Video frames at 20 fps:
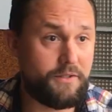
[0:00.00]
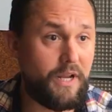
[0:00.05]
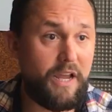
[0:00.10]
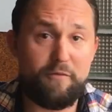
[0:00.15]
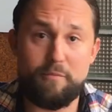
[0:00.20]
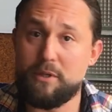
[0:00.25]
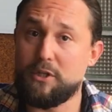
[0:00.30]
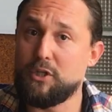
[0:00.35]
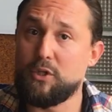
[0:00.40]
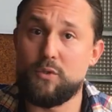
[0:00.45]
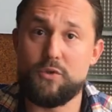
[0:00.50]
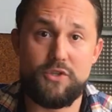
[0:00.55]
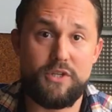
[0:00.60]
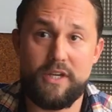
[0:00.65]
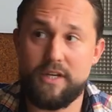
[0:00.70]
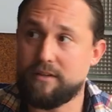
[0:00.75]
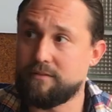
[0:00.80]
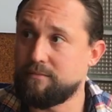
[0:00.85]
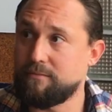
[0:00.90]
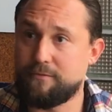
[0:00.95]
I've been using
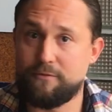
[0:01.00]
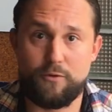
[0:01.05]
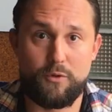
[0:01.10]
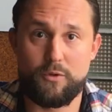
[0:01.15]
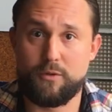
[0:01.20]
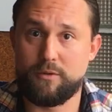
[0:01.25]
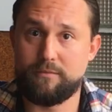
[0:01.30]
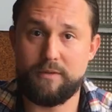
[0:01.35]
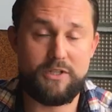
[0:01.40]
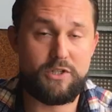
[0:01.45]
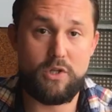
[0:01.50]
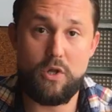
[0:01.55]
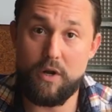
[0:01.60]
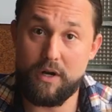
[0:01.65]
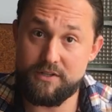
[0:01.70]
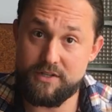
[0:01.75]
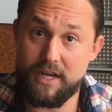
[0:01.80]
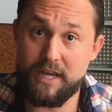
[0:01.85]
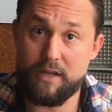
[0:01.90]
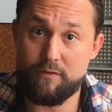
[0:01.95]
it for as long
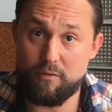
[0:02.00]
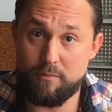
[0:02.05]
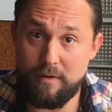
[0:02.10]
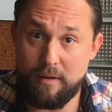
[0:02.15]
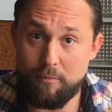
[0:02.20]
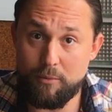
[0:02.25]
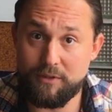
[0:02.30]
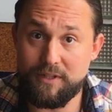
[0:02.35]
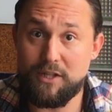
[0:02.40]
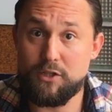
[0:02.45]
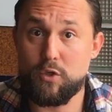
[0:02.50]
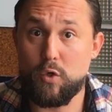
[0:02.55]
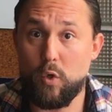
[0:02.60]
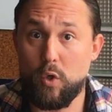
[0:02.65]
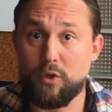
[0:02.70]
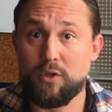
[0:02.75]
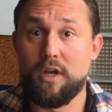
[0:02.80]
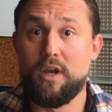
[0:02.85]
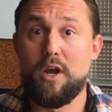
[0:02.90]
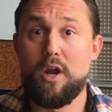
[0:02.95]
as I can remember, and that's
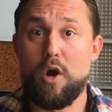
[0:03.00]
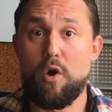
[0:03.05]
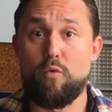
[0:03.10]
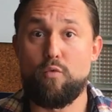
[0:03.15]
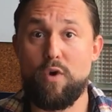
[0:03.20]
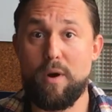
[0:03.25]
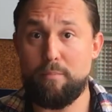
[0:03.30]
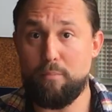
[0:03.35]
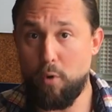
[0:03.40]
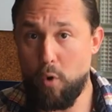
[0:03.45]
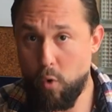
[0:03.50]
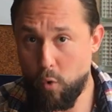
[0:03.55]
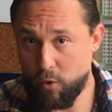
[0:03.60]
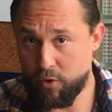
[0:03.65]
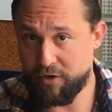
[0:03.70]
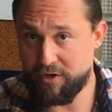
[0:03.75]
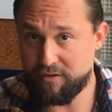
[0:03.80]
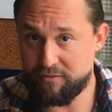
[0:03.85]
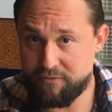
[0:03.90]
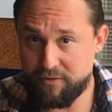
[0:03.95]
called
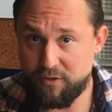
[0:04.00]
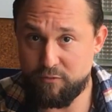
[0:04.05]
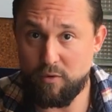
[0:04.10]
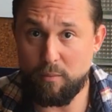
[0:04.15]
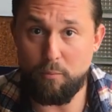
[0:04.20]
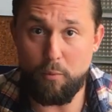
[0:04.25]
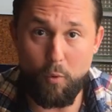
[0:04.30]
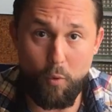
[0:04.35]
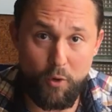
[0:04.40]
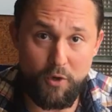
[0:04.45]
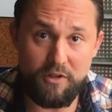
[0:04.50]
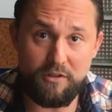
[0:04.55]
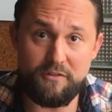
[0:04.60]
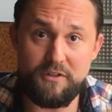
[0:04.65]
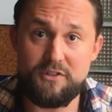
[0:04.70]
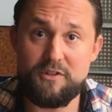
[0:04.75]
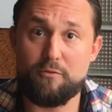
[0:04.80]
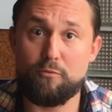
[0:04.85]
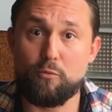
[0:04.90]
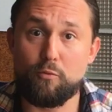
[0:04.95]
Rapportive. And Rapportive
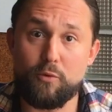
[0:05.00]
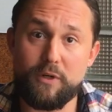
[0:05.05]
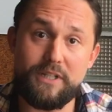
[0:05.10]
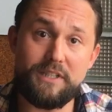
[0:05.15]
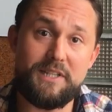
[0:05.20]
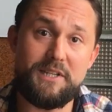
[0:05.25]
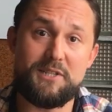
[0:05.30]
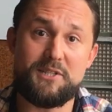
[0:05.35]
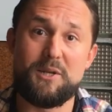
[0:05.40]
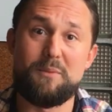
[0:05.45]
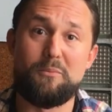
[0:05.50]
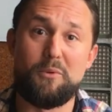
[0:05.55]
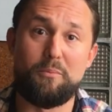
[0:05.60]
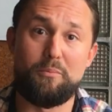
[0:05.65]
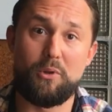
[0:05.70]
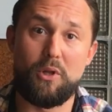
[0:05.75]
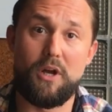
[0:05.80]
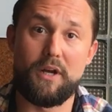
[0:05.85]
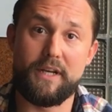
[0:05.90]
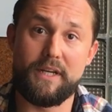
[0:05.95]
is a really simple
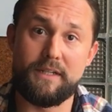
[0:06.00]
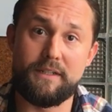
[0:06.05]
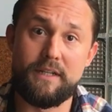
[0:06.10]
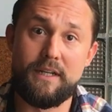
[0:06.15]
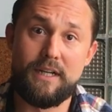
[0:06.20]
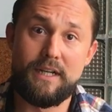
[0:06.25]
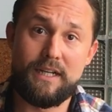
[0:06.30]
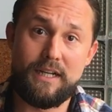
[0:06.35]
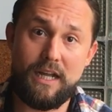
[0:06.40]
plugin.